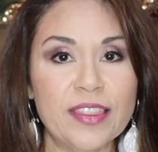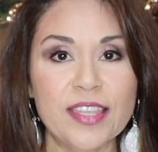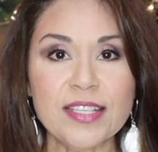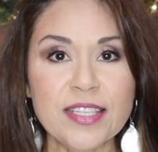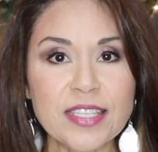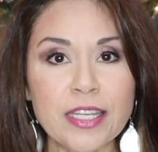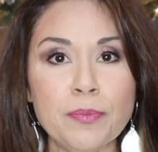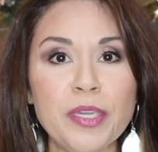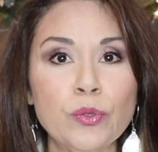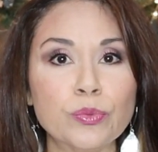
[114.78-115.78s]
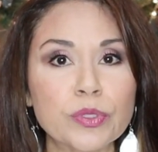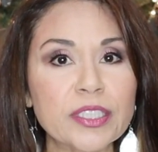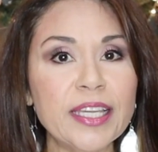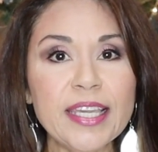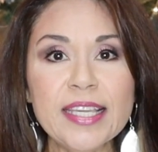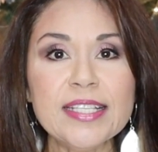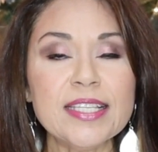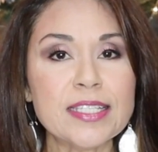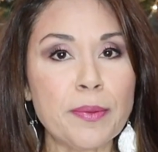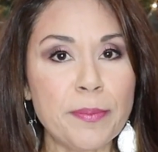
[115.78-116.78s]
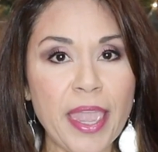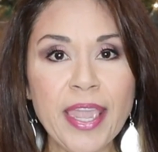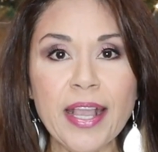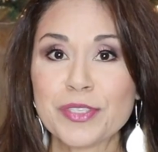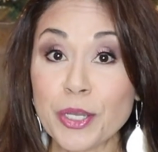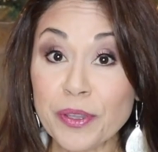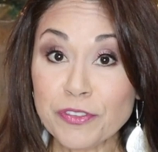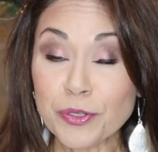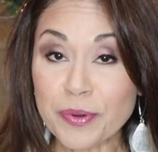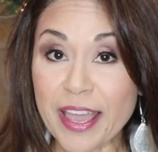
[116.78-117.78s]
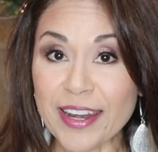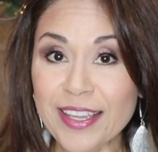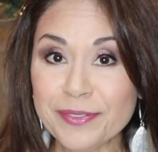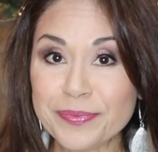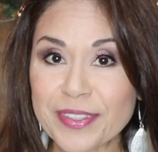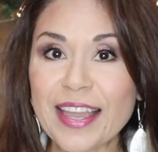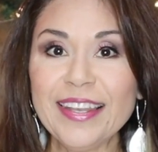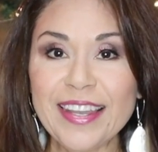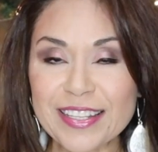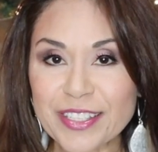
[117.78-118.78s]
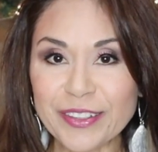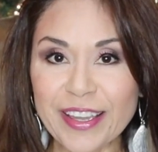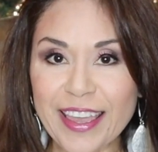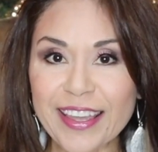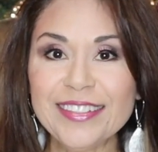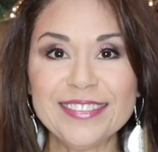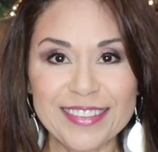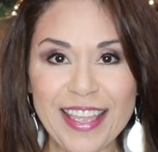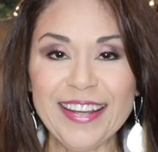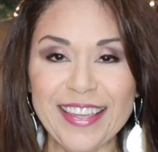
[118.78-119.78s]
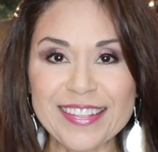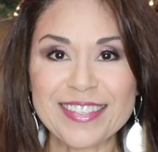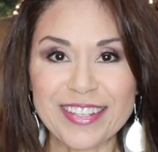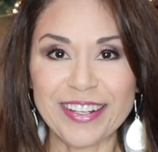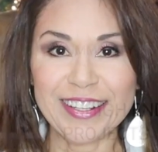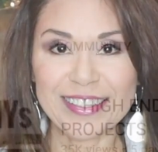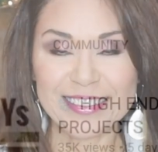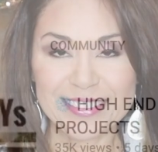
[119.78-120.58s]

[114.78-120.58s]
This is gonna be really easy to make. So if you're ready, let's go ahead and get started.